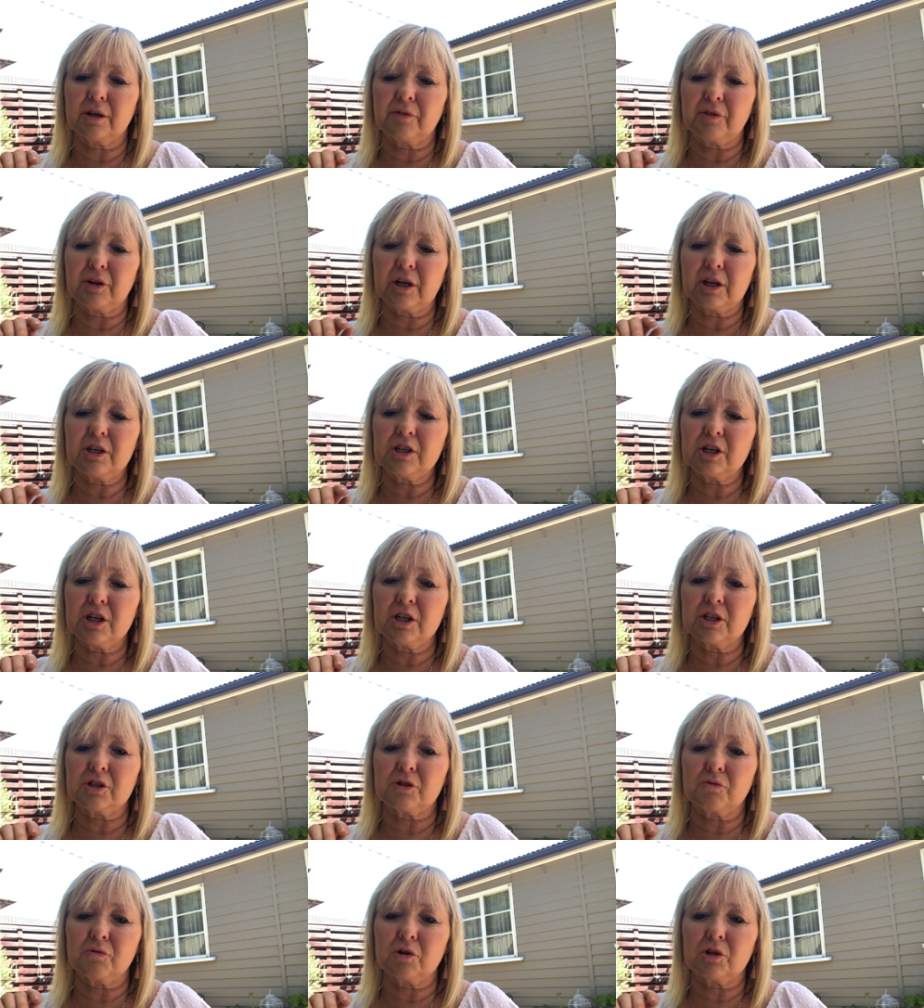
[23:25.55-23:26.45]
If you get a
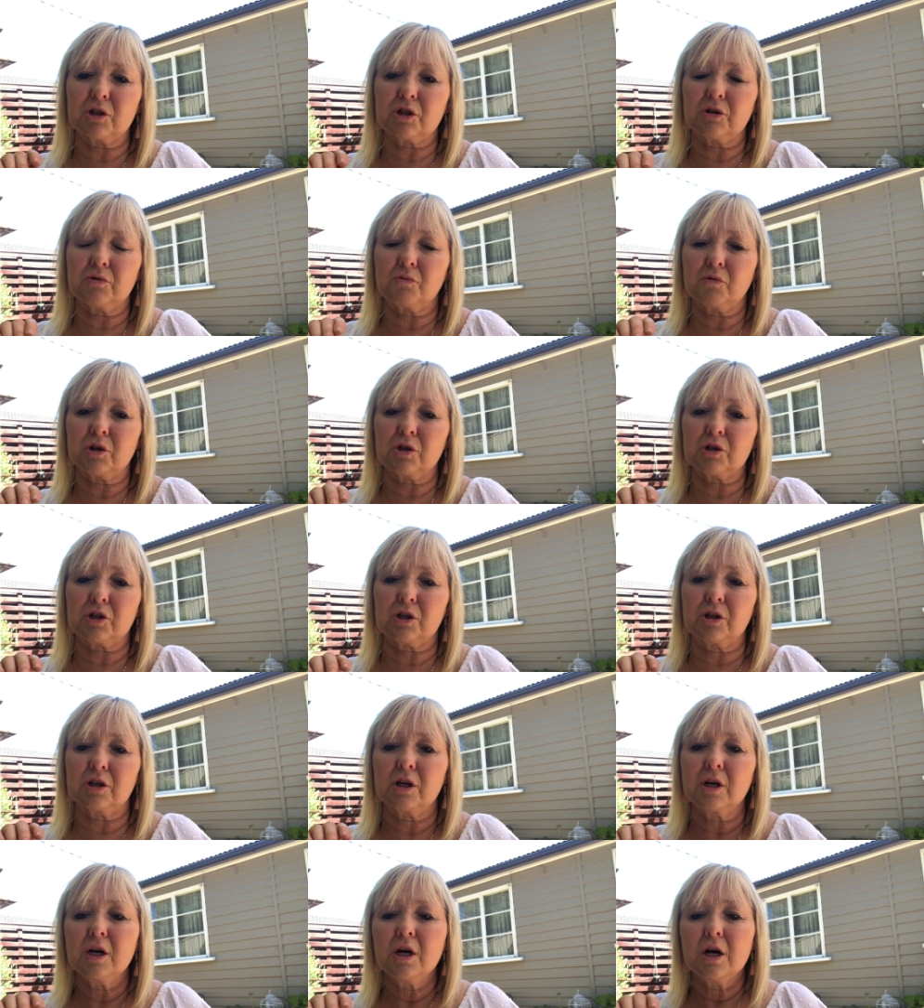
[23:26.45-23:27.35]
chance to watch it, watch
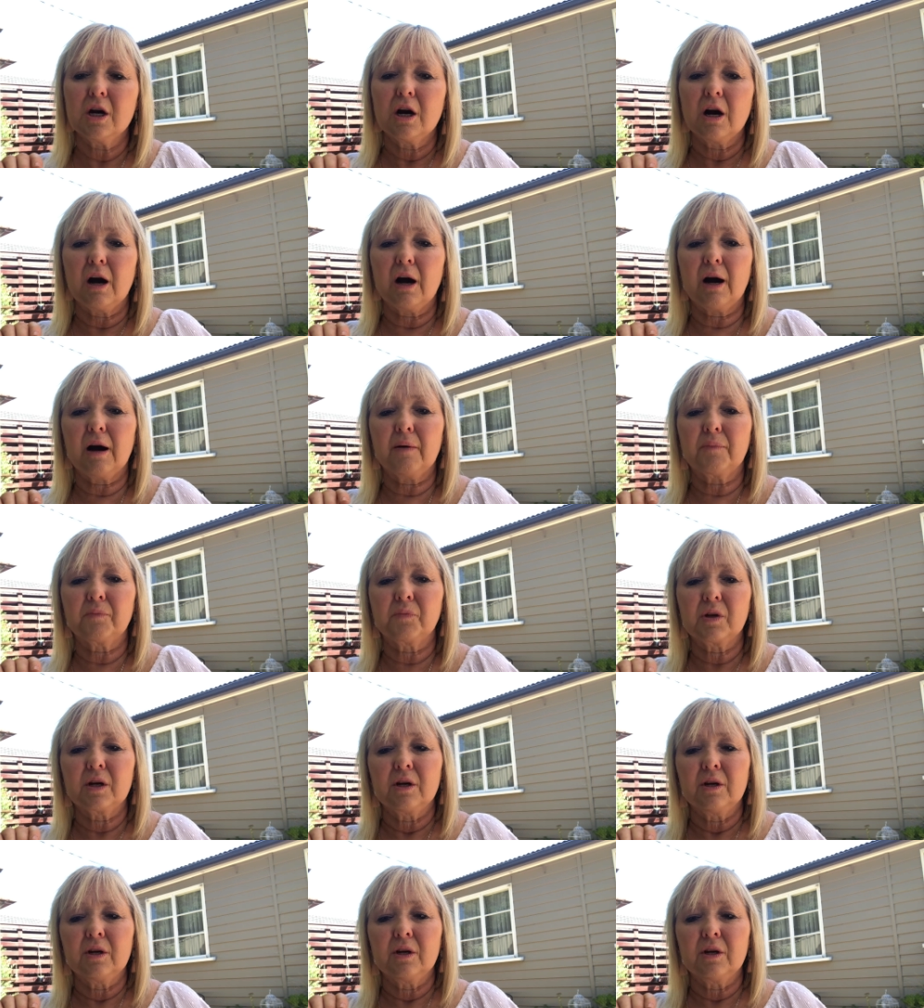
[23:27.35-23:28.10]
it. Um,